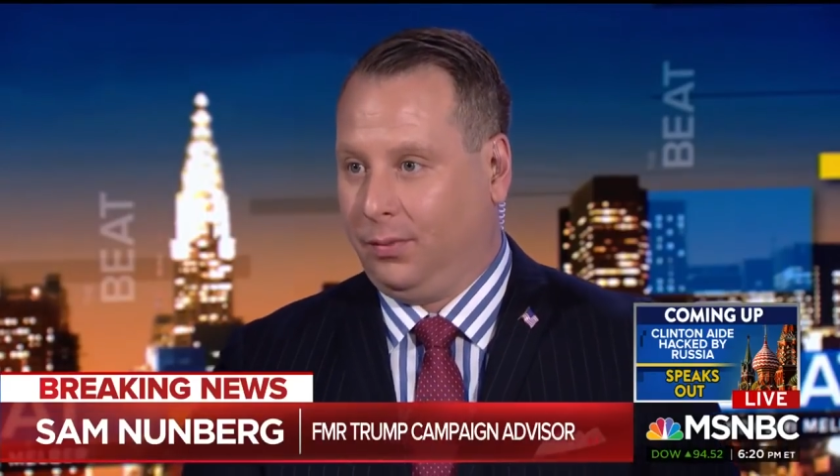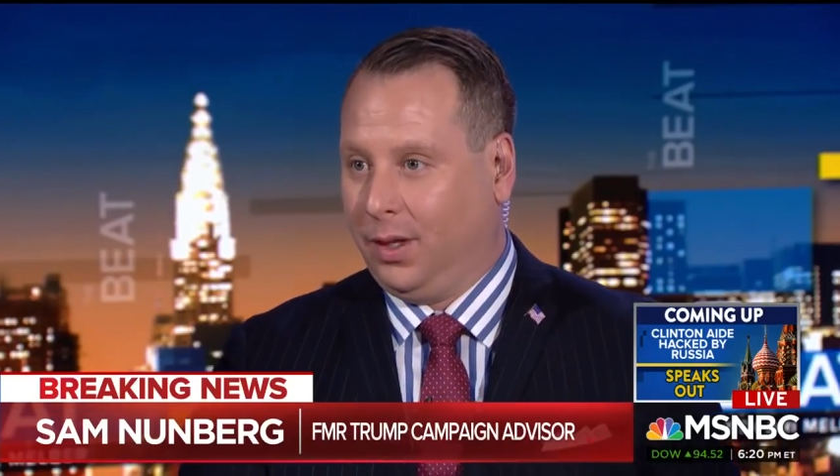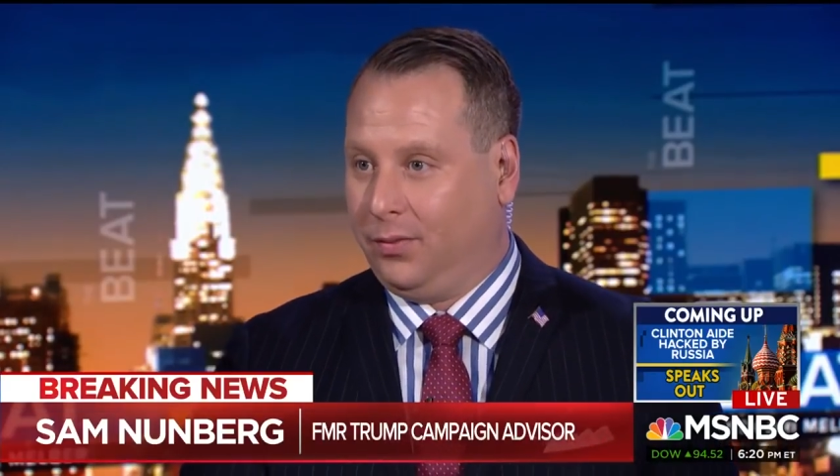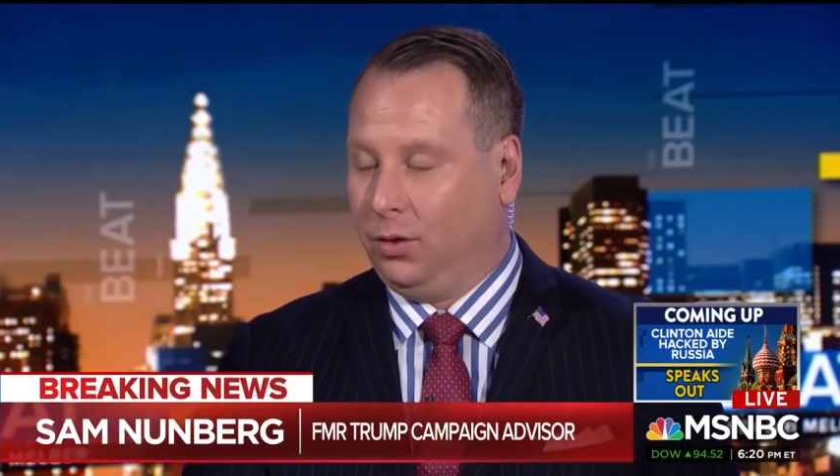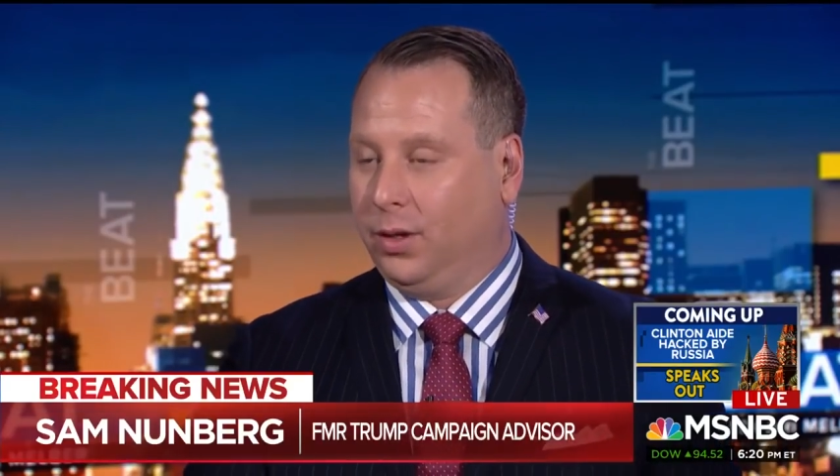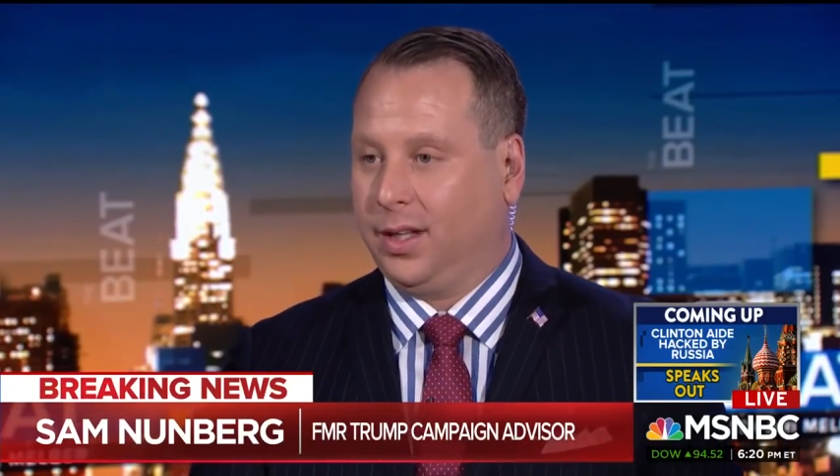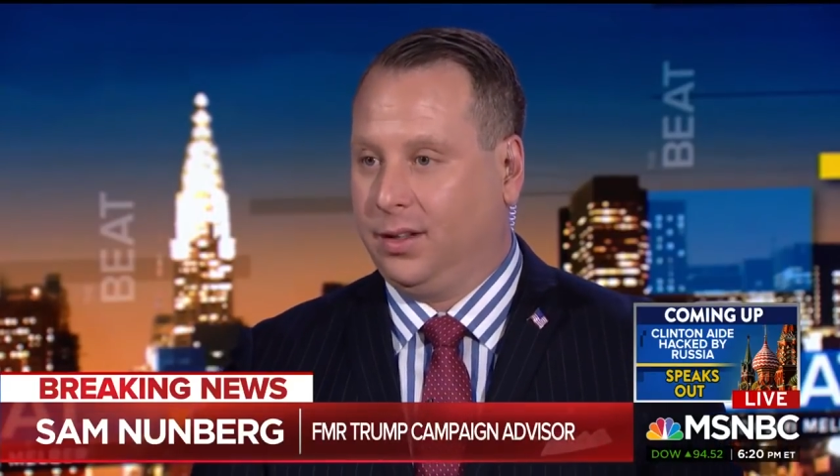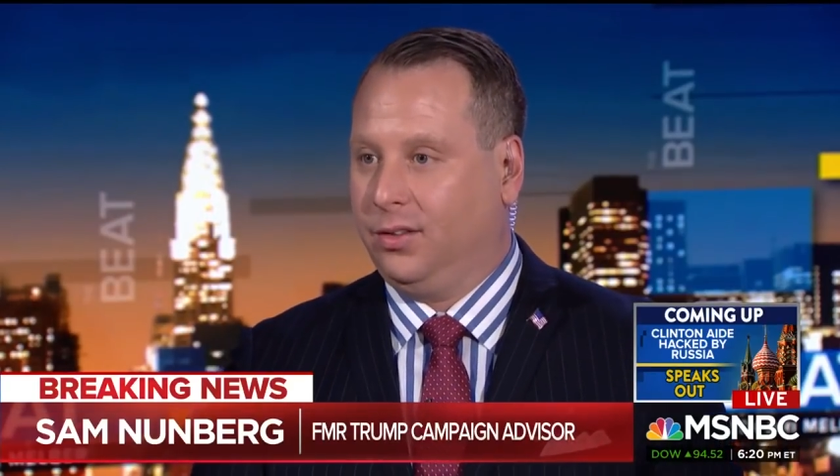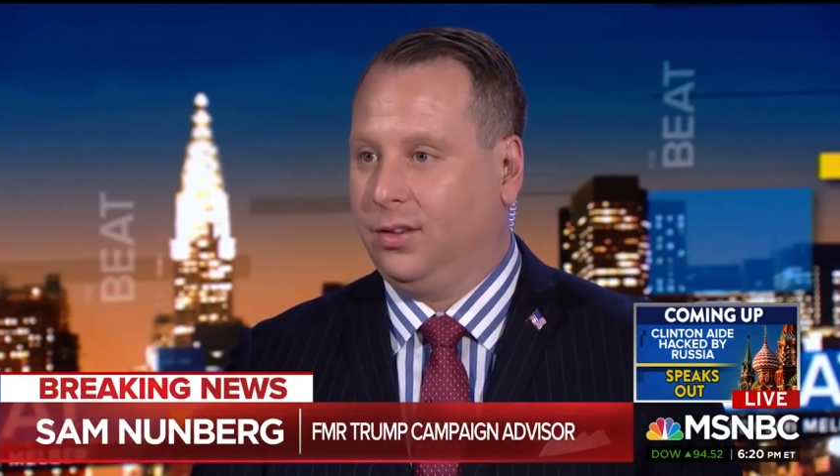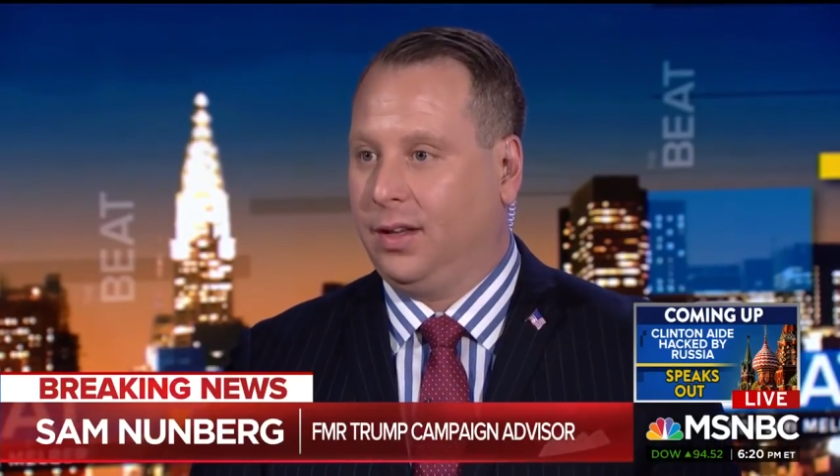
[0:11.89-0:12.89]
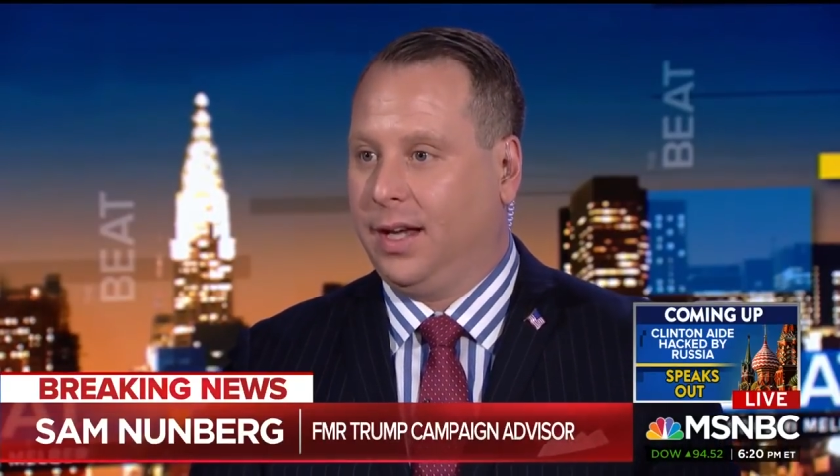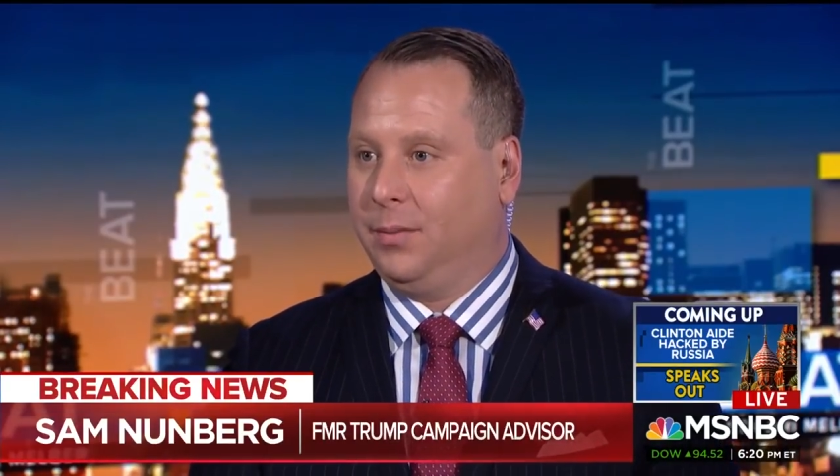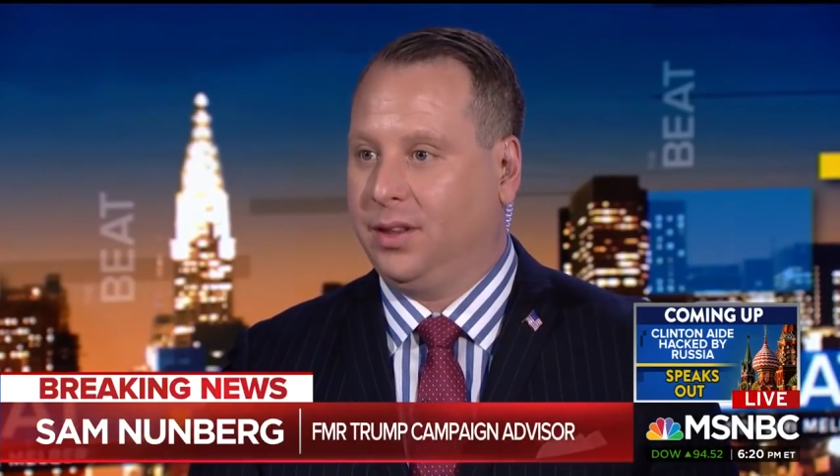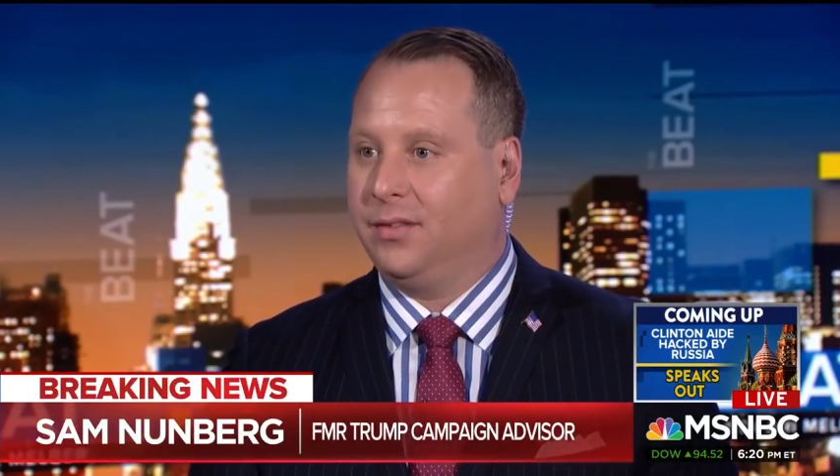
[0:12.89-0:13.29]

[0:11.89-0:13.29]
If you look at this indictment,